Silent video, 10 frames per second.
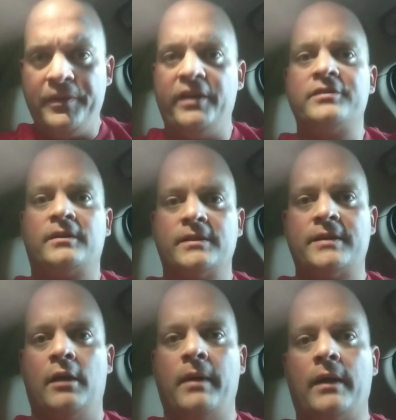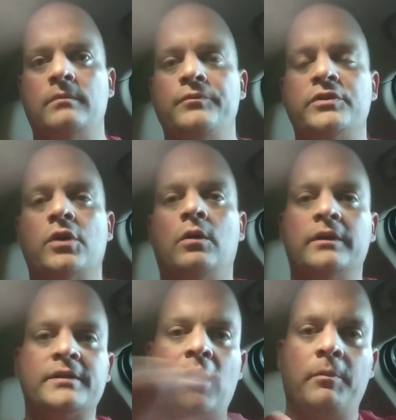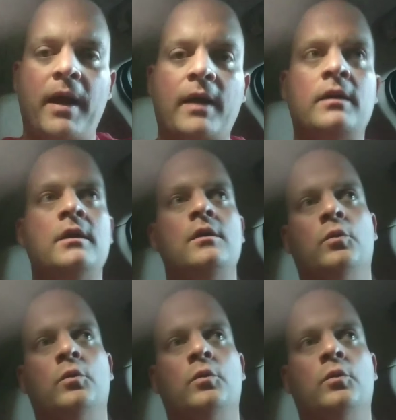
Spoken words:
it'll start to scale back. So it'll scale back.